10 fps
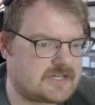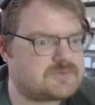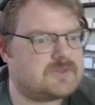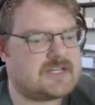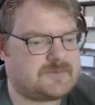
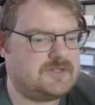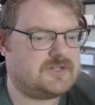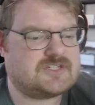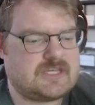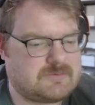one, you
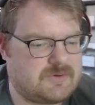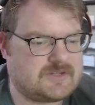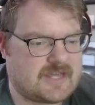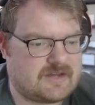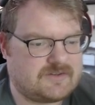can keep going
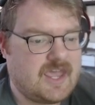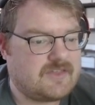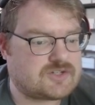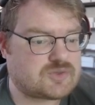down. There's a